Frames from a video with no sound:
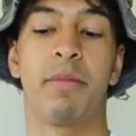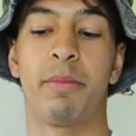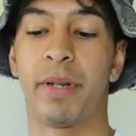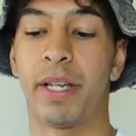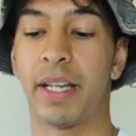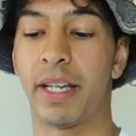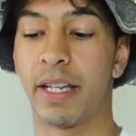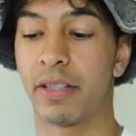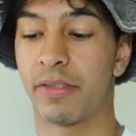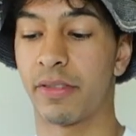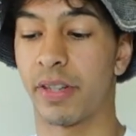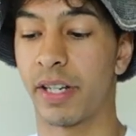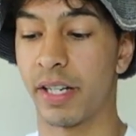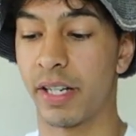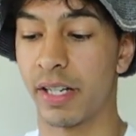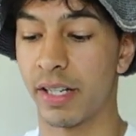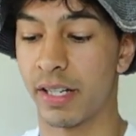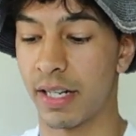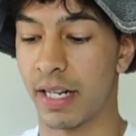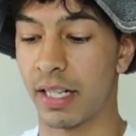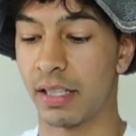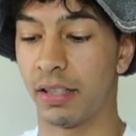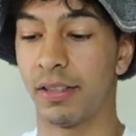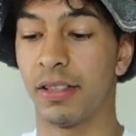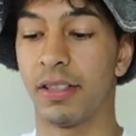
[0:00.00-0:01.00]
pants right
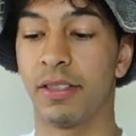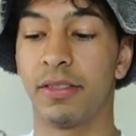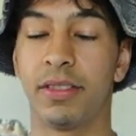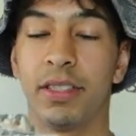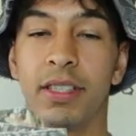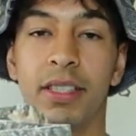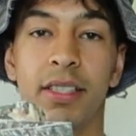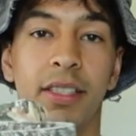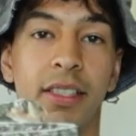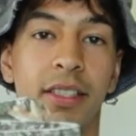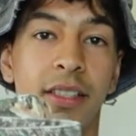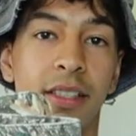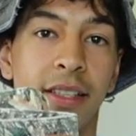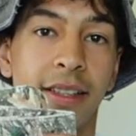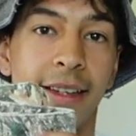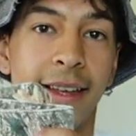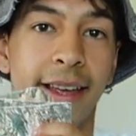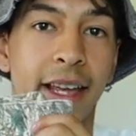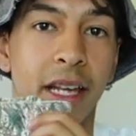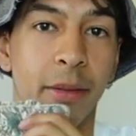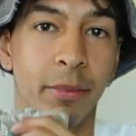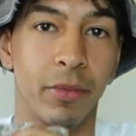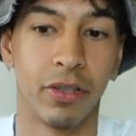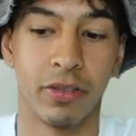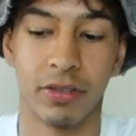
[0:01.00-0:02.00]
here. I love this
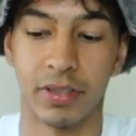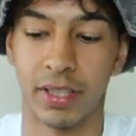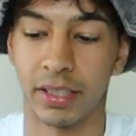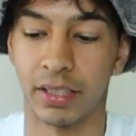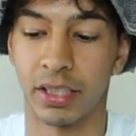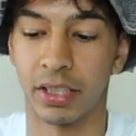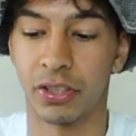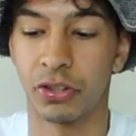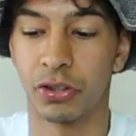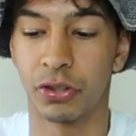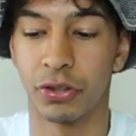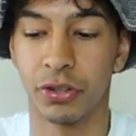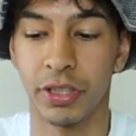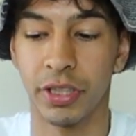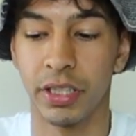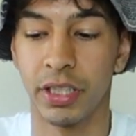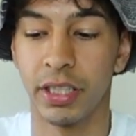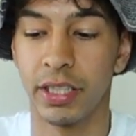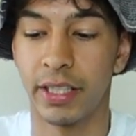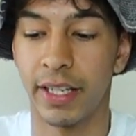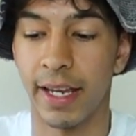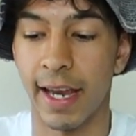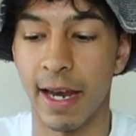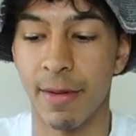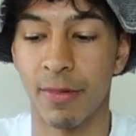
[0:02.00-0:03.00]
camo, like the tree
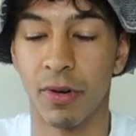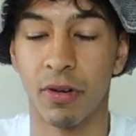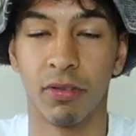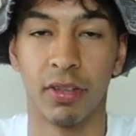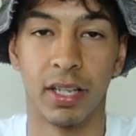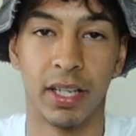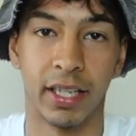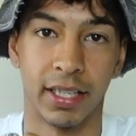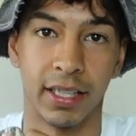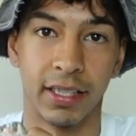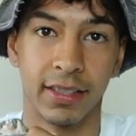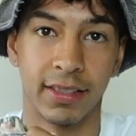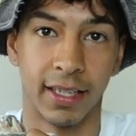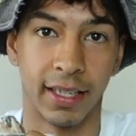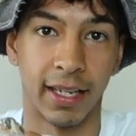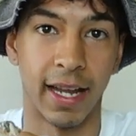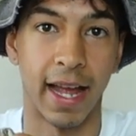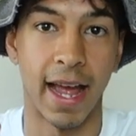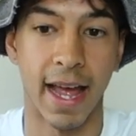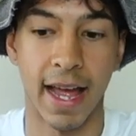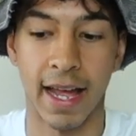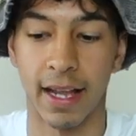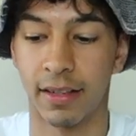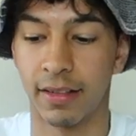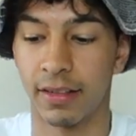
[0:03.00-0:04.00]
camo, like it's like
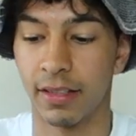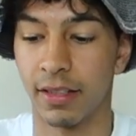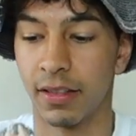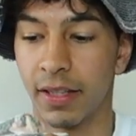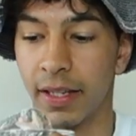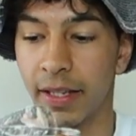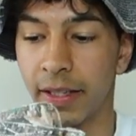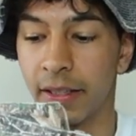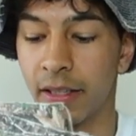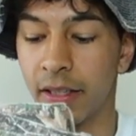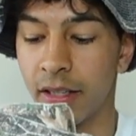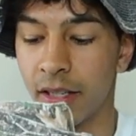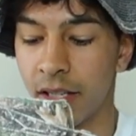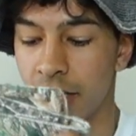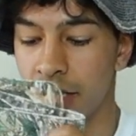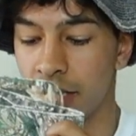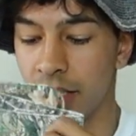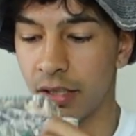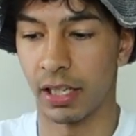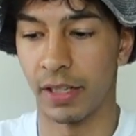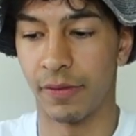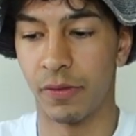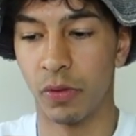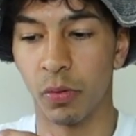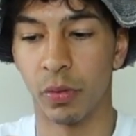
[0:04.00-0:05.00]
actually like
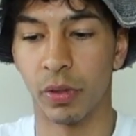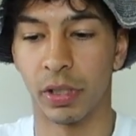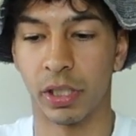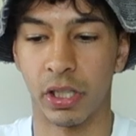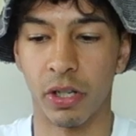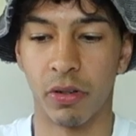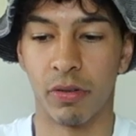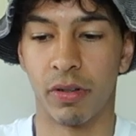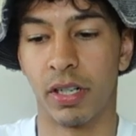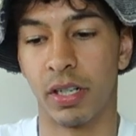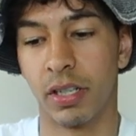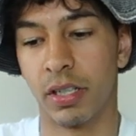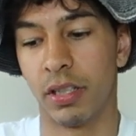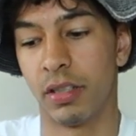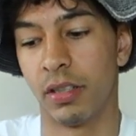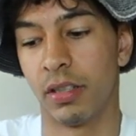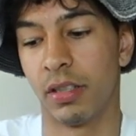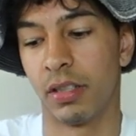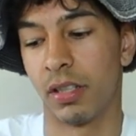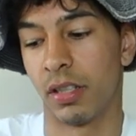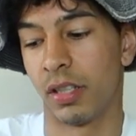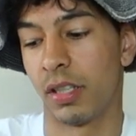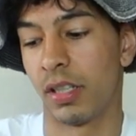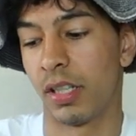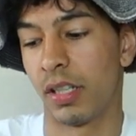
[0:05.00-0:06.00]
if you were to go hunting.
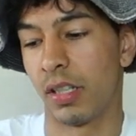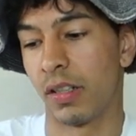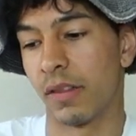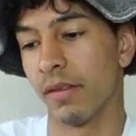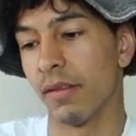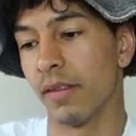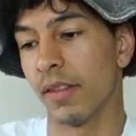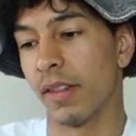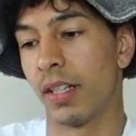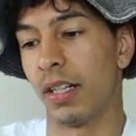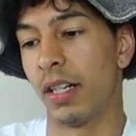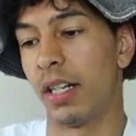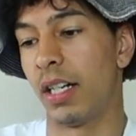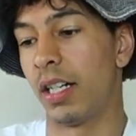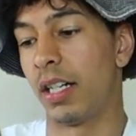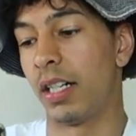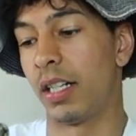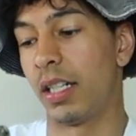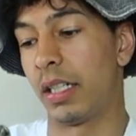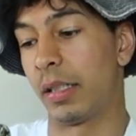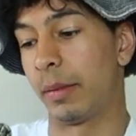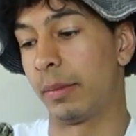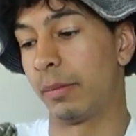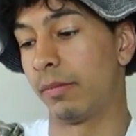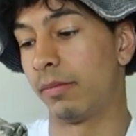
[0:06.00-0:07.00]

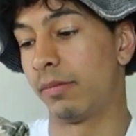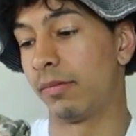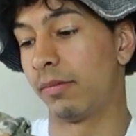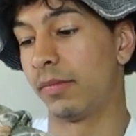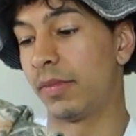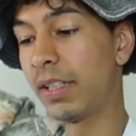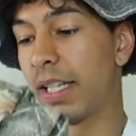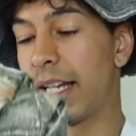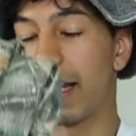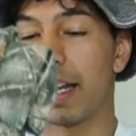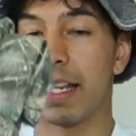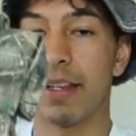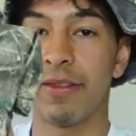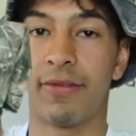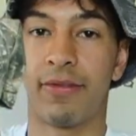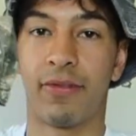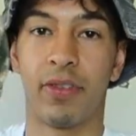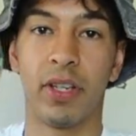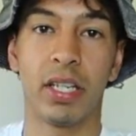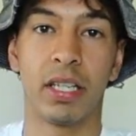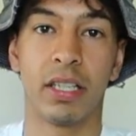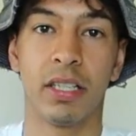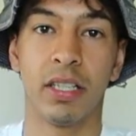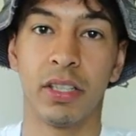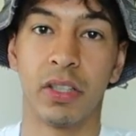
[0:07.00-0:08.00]
Um, and they
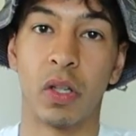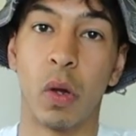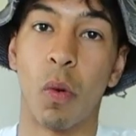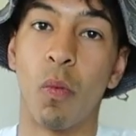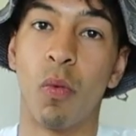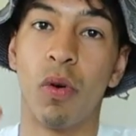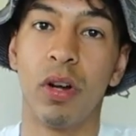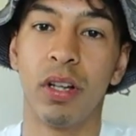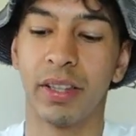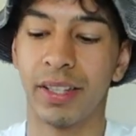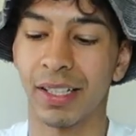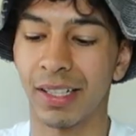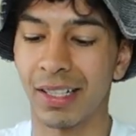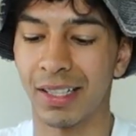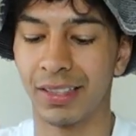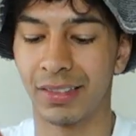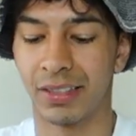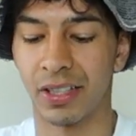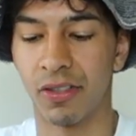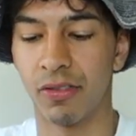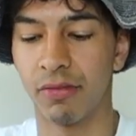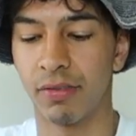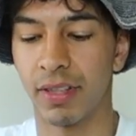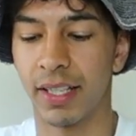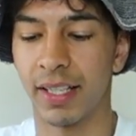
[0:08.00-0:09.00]
fit good. The one thing I
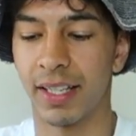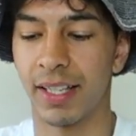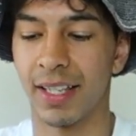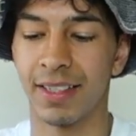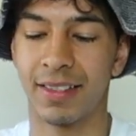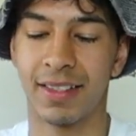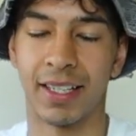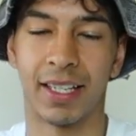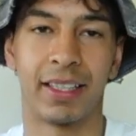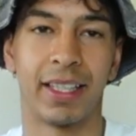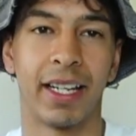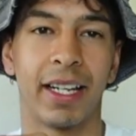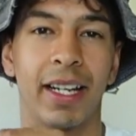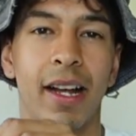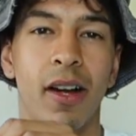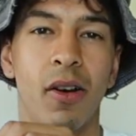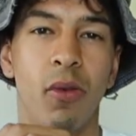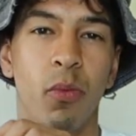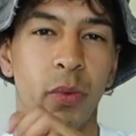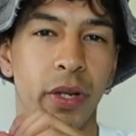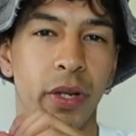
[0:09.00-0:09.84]
don't like is like they got